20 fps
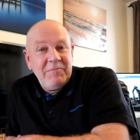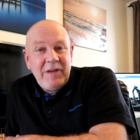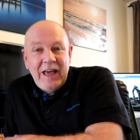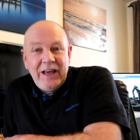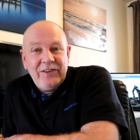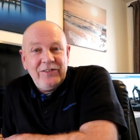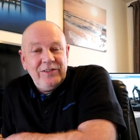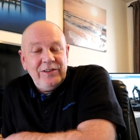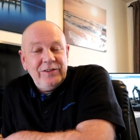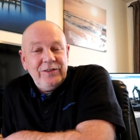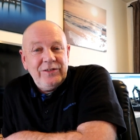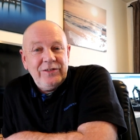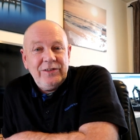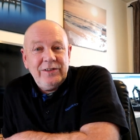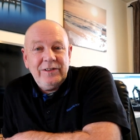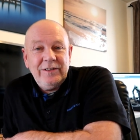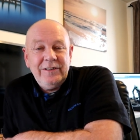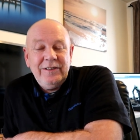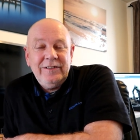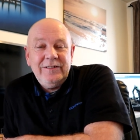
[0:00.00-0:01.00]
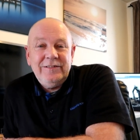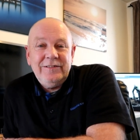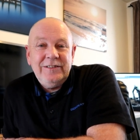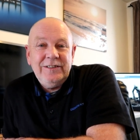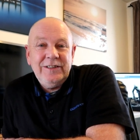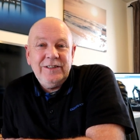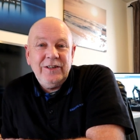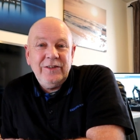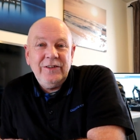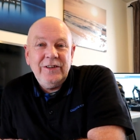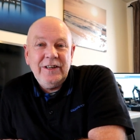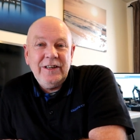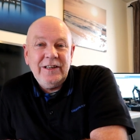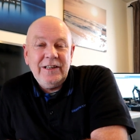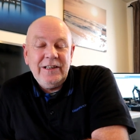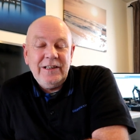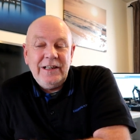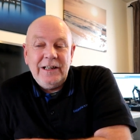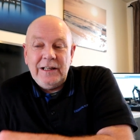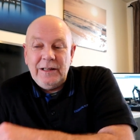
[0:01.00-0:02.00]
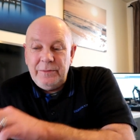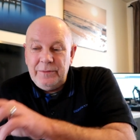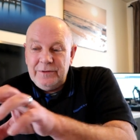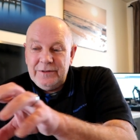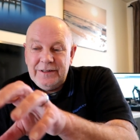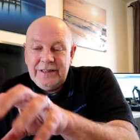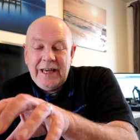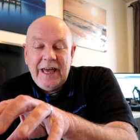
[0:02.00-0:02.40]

excellent at you know the little